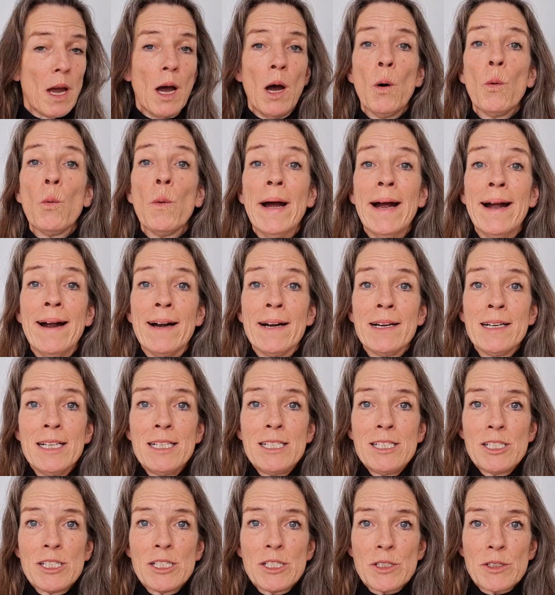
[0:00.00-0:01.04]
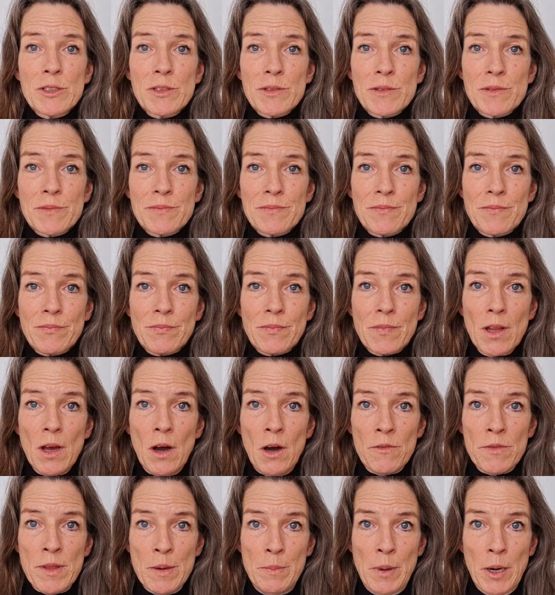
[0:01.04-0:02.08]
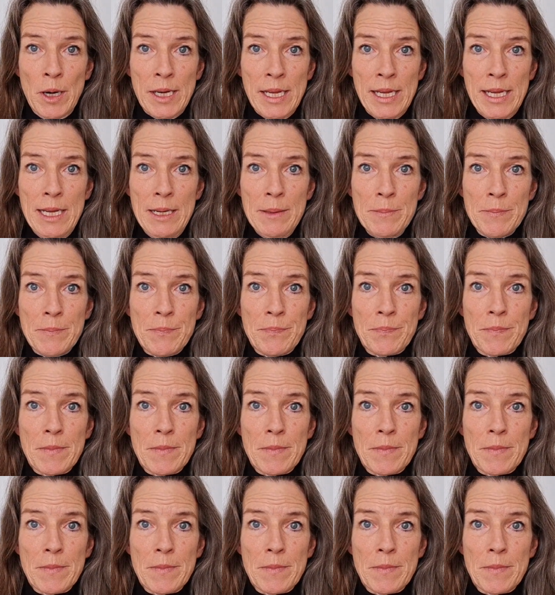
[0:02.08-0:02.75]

awareness of the body